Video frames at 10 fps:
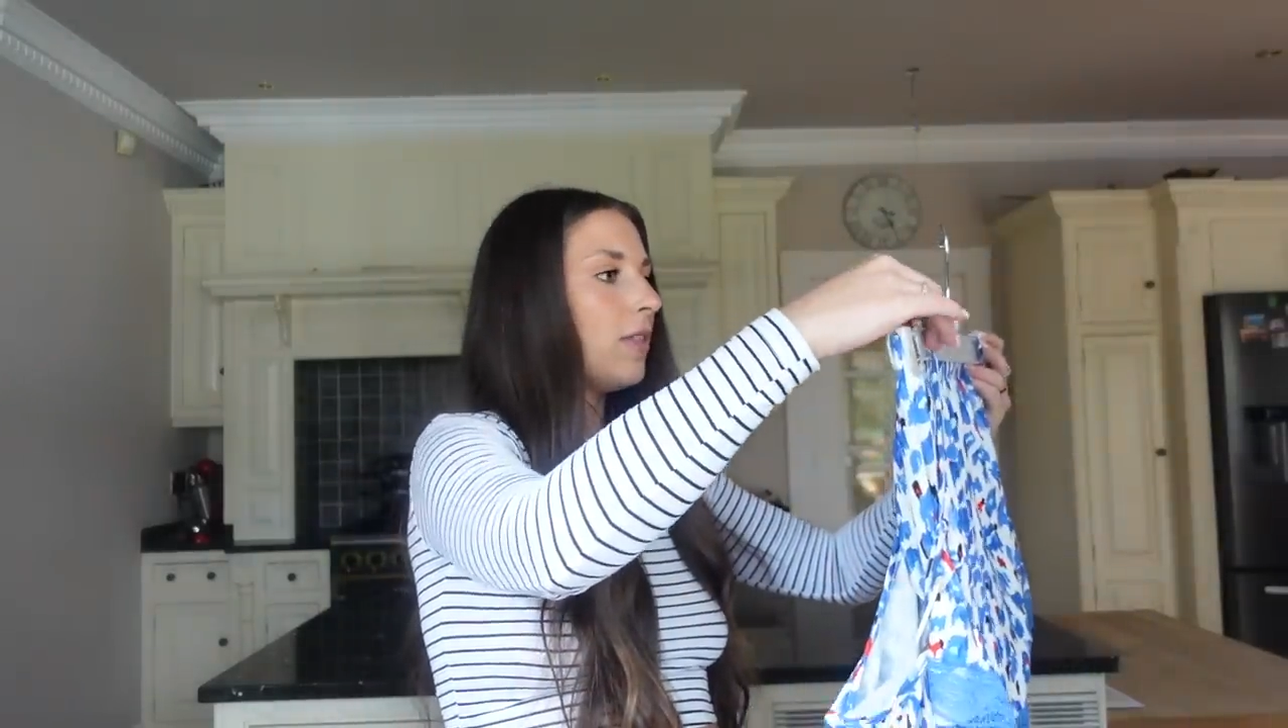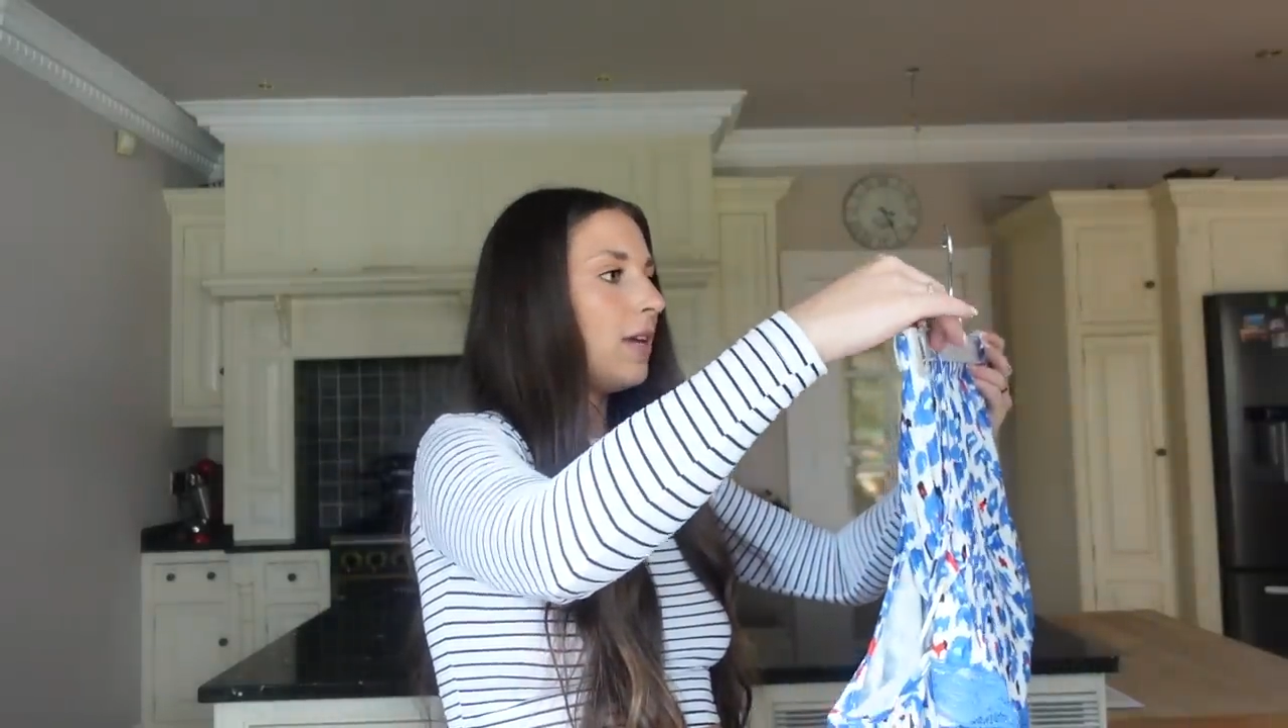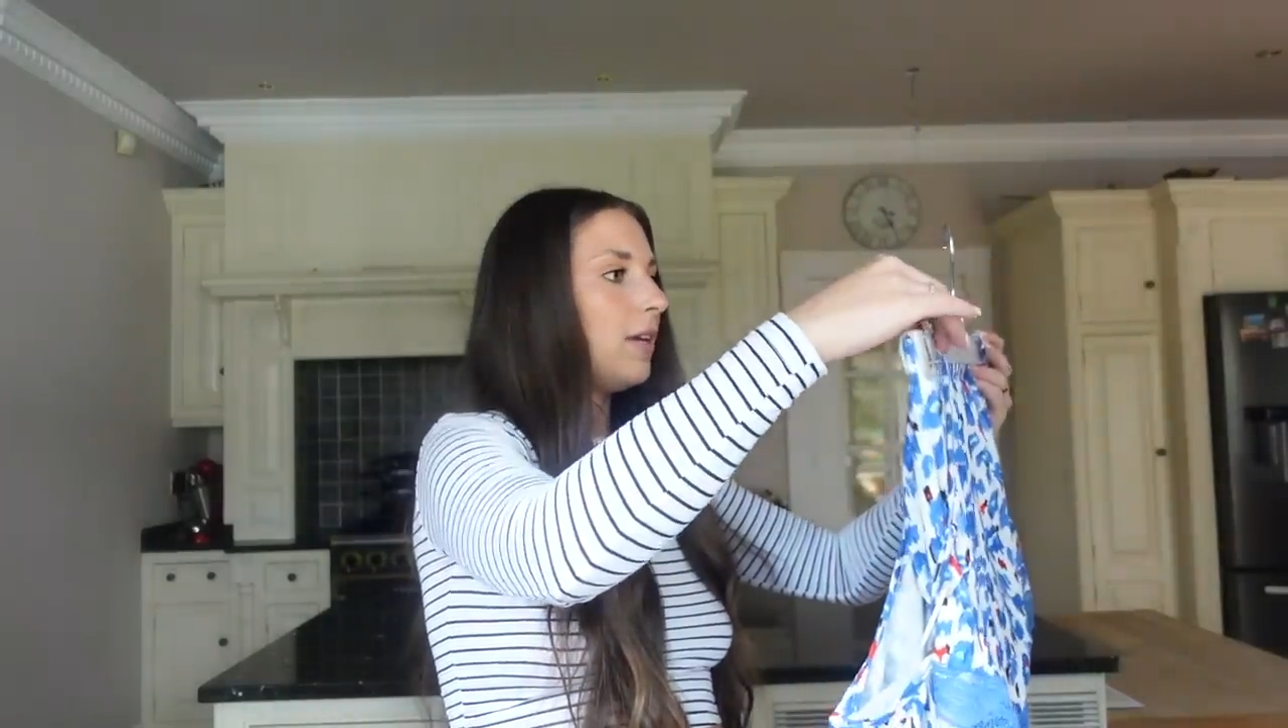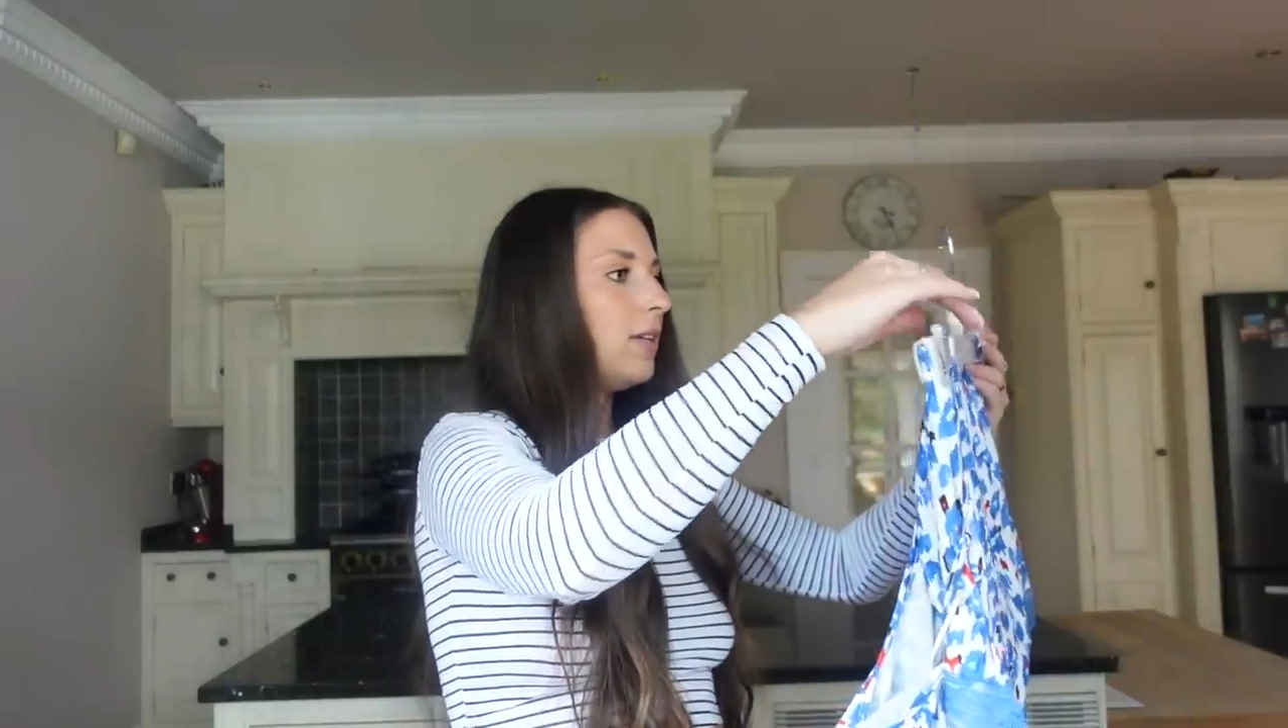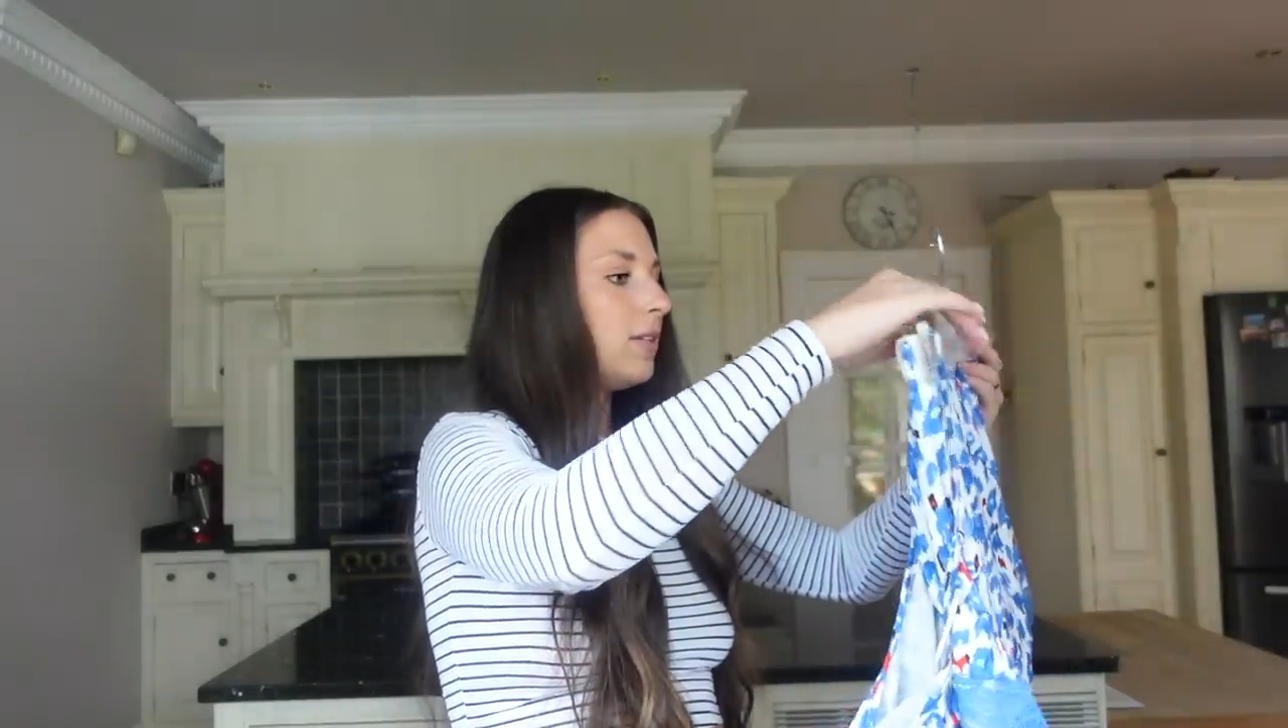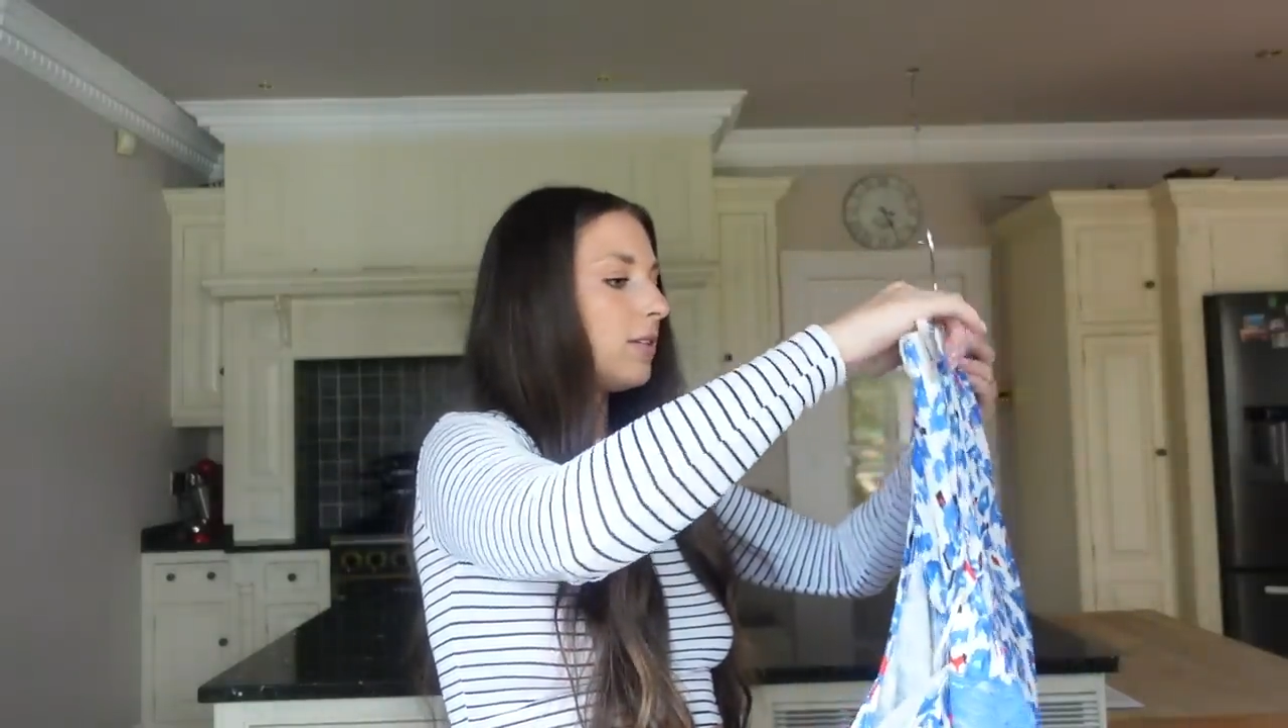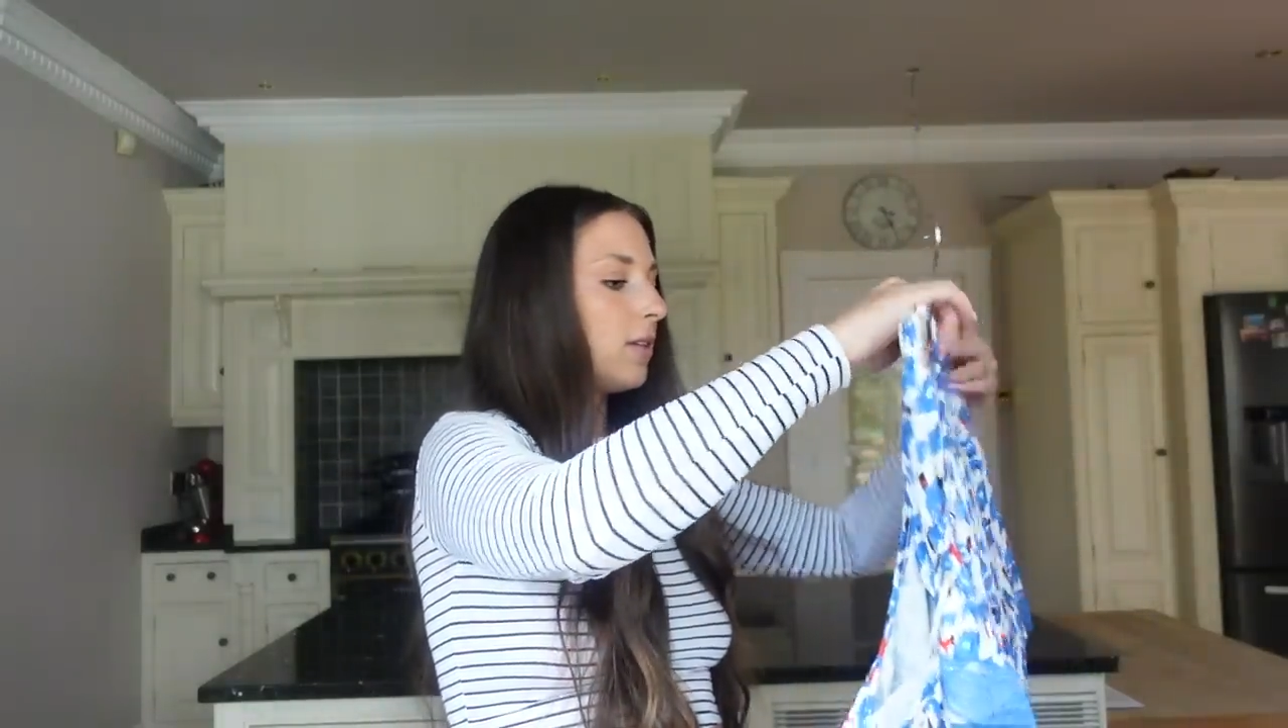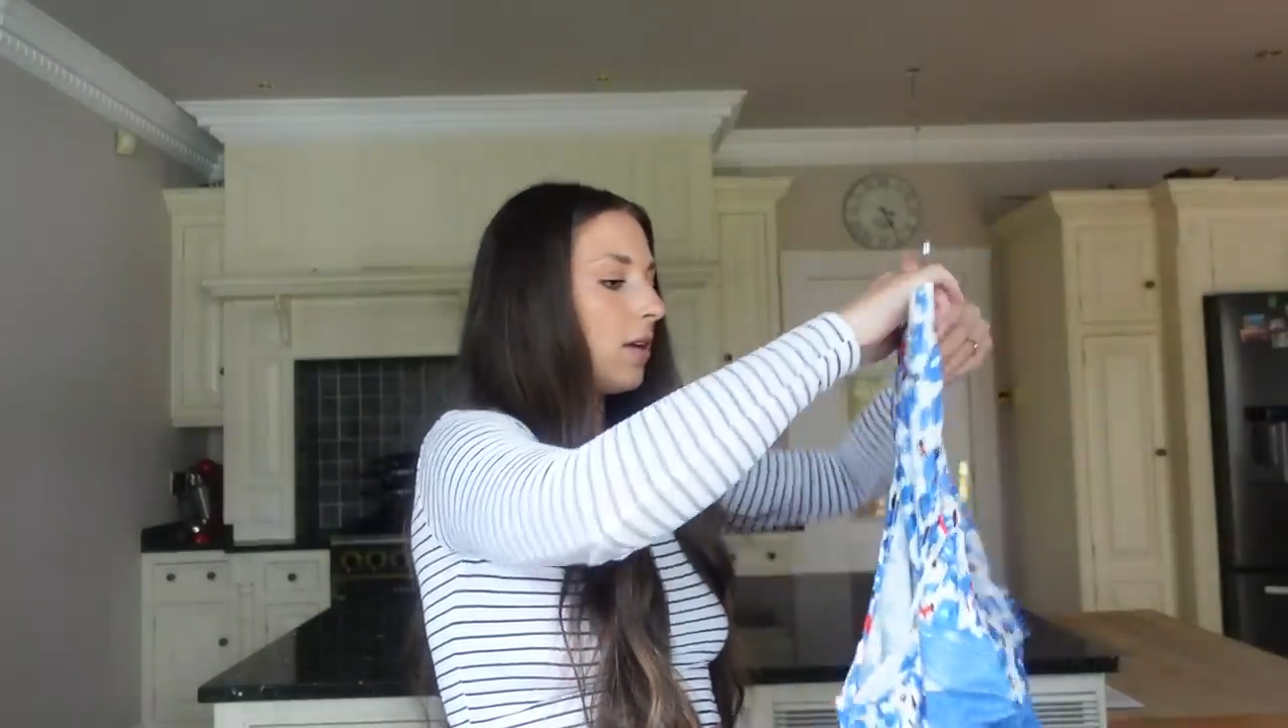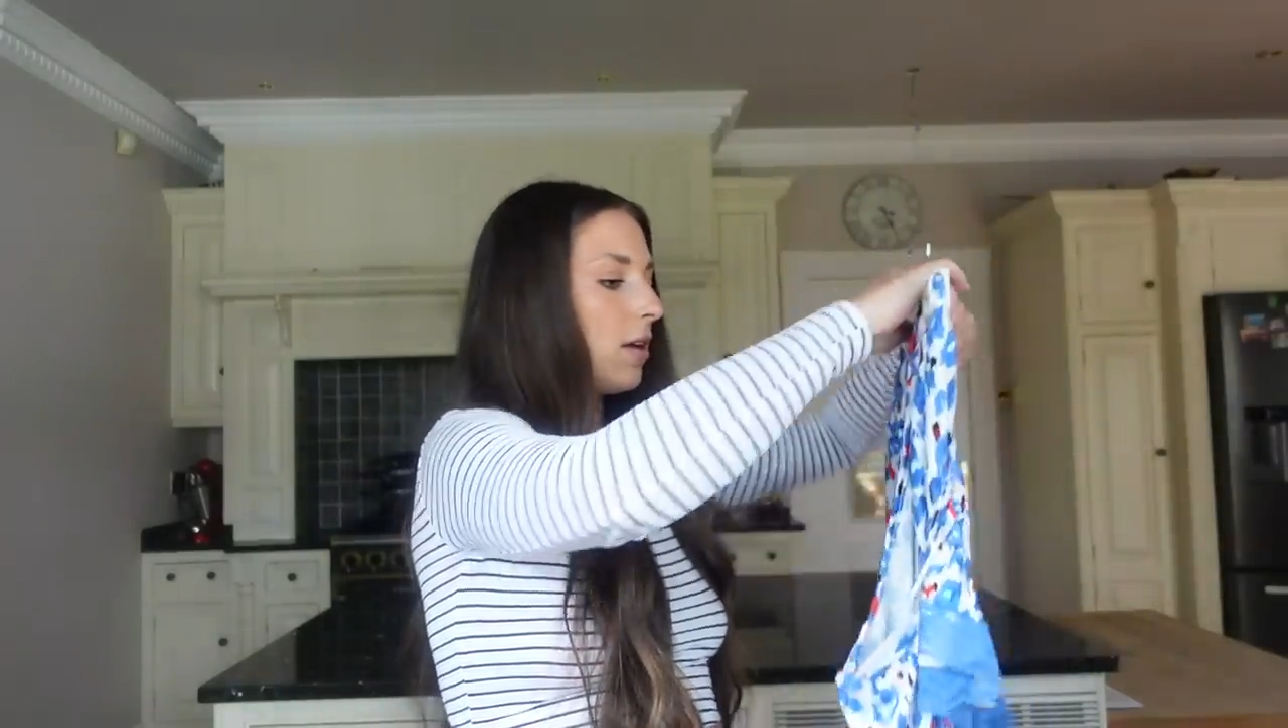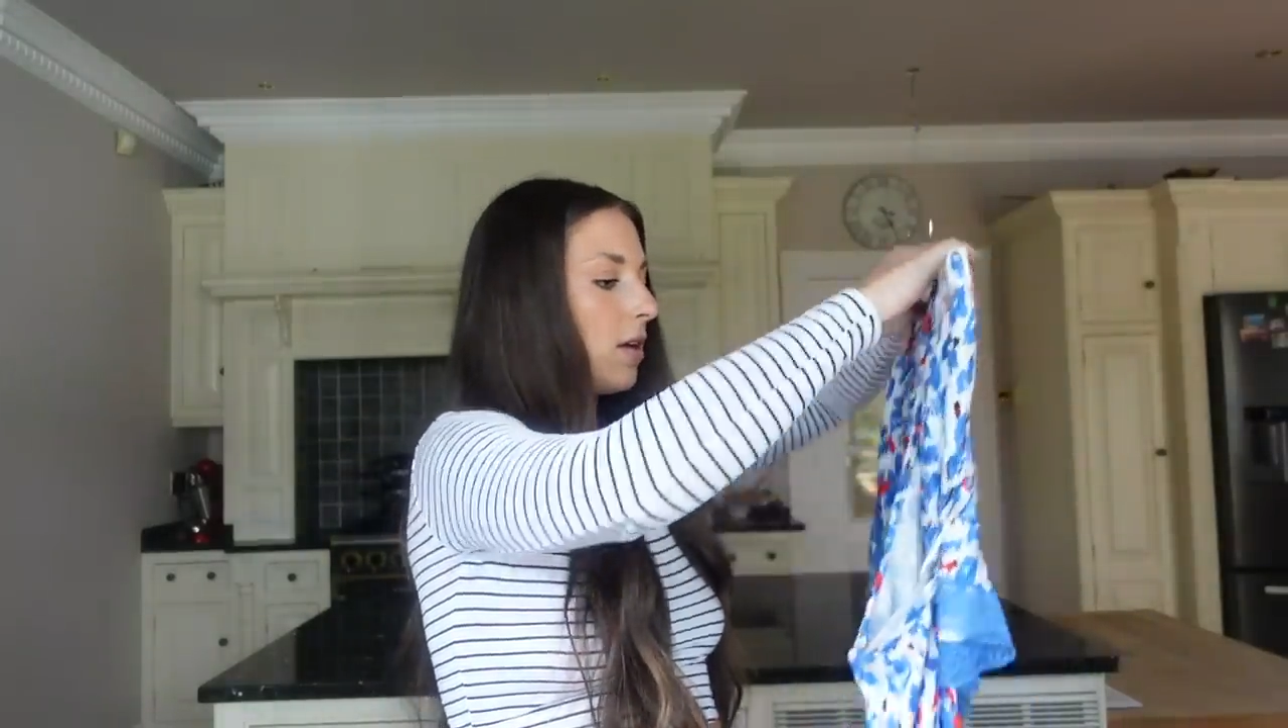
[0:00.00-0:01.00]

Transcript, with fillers: these